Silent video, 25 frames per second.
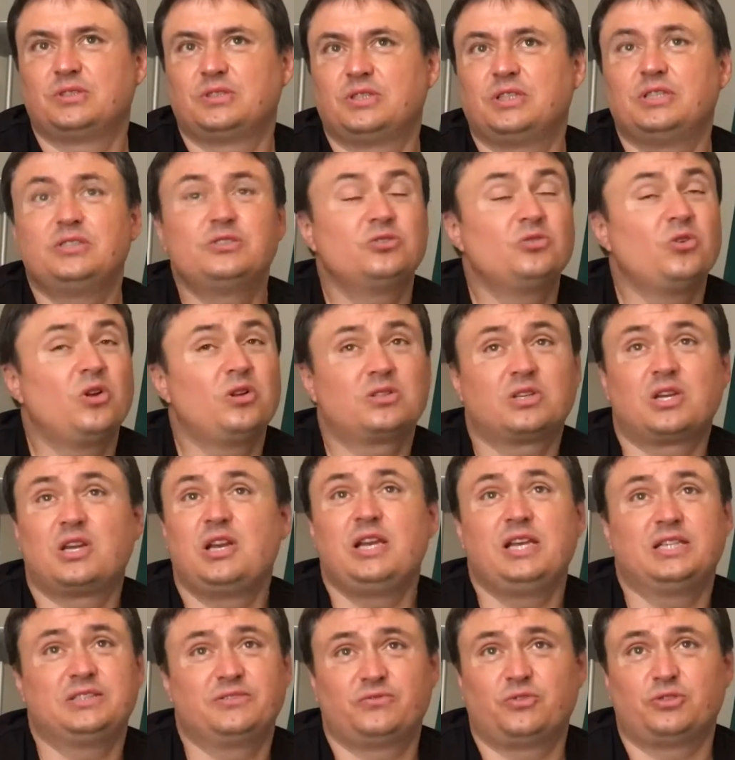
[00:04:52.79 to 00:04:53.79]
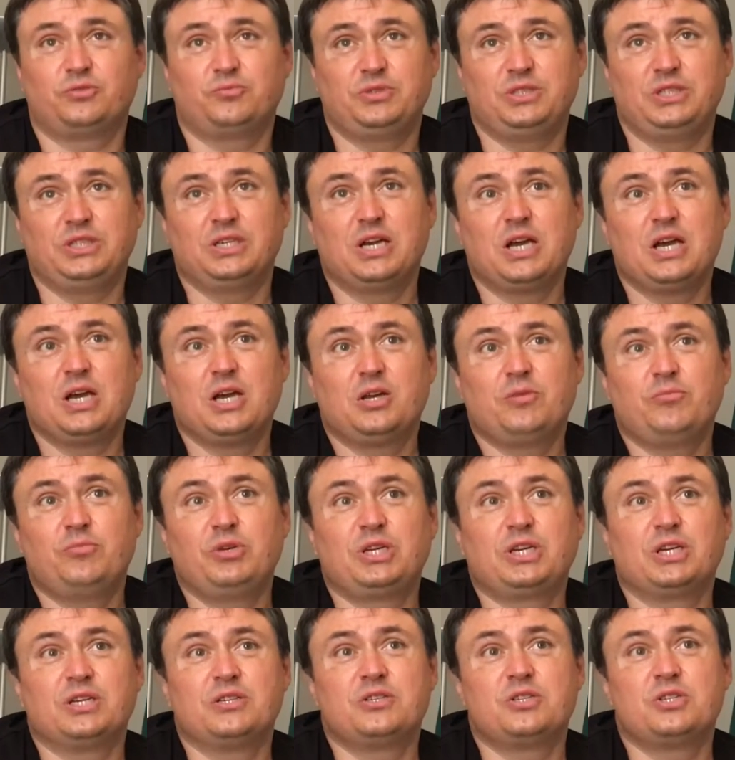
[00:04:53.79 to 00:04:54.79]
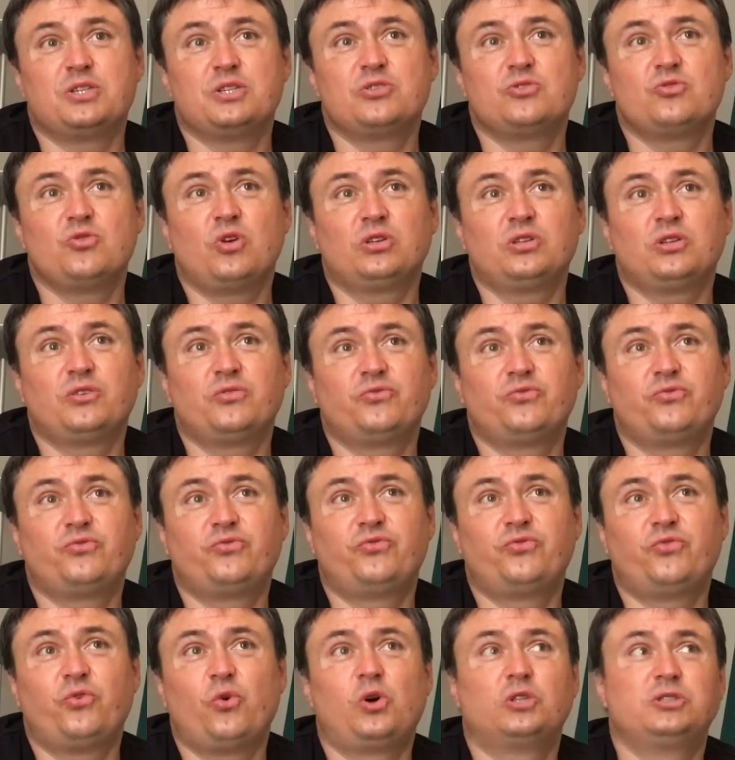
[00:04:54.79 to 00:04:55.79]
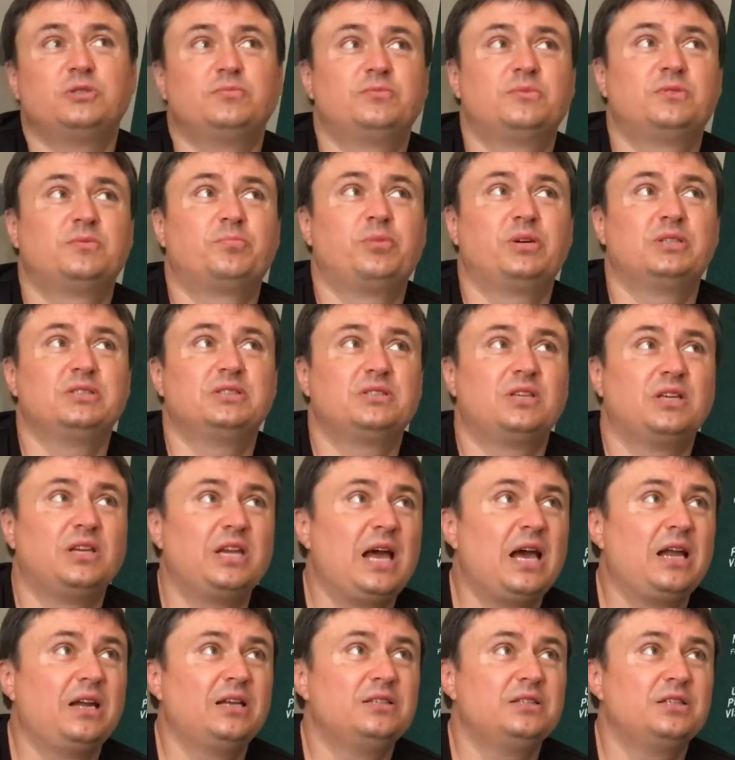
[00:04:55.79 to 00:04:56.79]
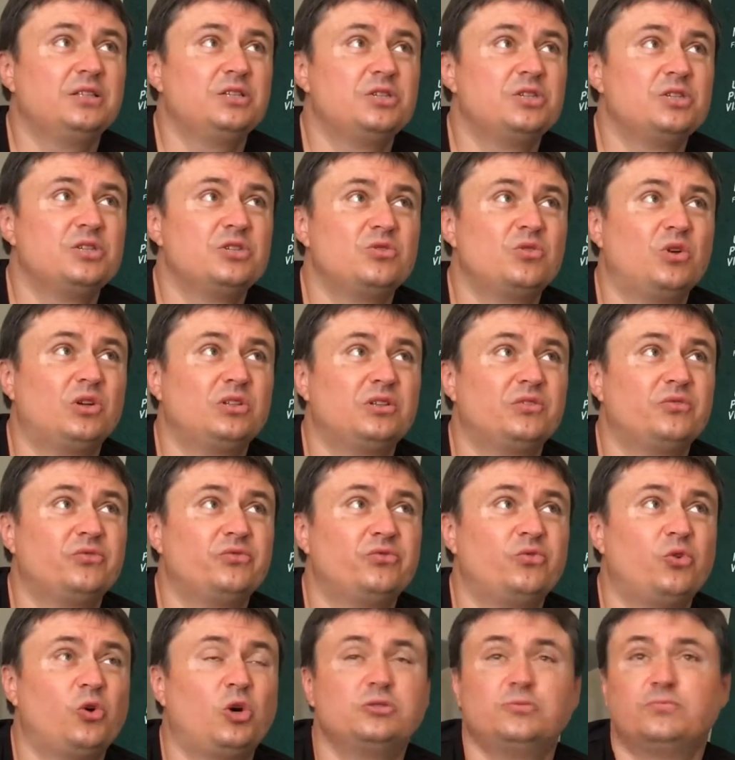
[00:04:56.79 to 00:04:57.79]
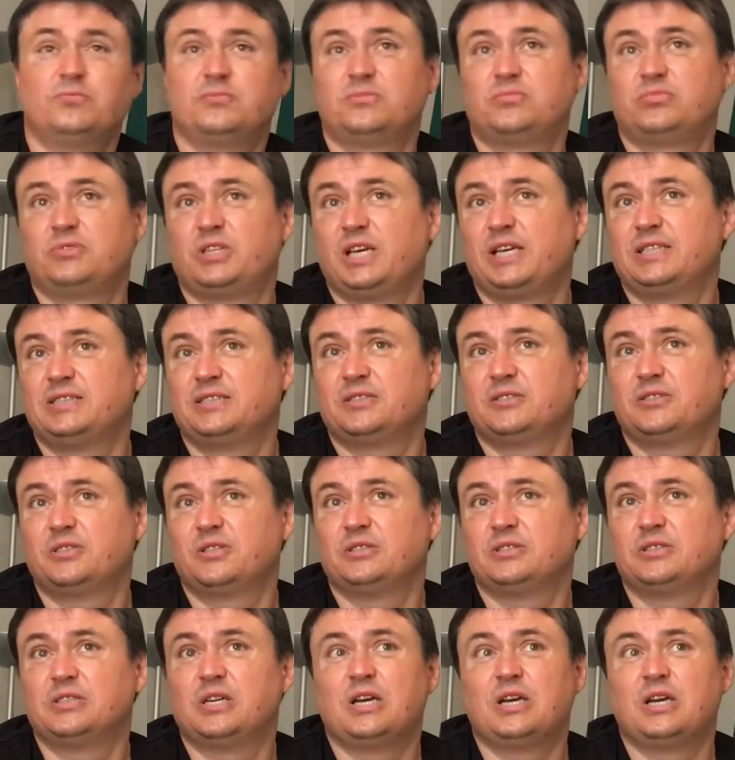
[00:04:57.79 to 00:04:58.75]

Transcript: It's not clear for me, because she's not a formed personality, she's not a formed character.